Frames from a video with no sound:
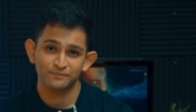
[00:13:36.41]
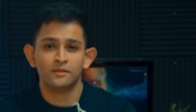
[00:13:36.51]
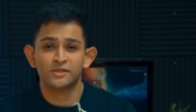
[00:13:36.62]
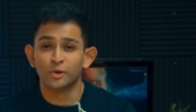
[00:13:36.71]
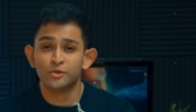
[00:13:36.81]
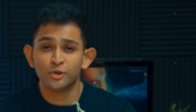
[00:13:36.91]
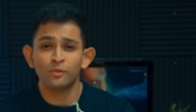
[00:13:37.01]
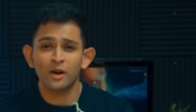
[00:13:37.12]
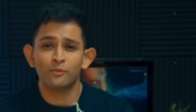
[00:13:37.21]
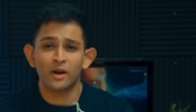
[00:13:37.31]
So
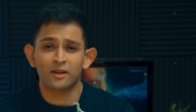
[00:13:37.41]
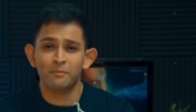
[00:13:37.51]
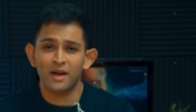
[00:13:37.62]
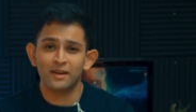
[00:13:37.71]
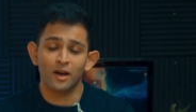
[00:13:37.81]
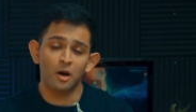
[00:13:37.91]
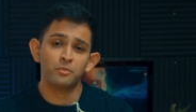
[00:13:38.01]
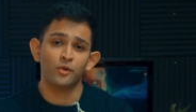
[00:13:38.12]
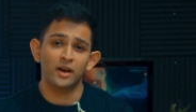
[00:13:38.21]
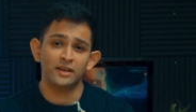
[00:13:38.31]
do I recommend
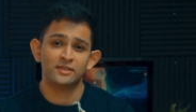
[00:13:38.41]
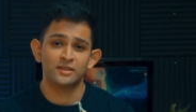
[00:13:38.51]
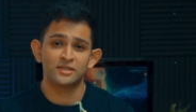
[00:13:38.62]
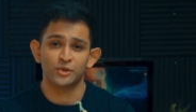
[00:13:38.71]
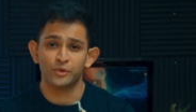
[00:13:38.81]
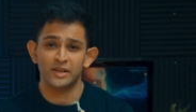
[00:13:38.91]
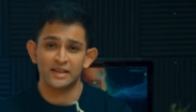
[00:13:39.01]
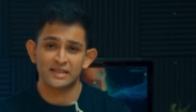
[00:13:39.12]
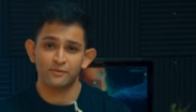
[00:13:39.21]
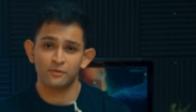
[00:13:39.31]
upgrading to the Sony
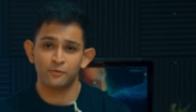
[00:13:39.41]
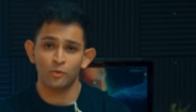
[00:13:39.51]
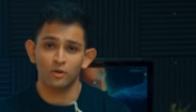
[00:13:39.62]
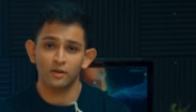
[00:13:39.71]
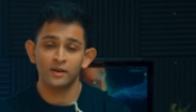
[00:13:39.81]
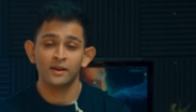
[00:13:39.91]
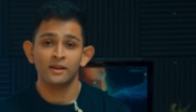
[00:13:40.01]
A7 IV?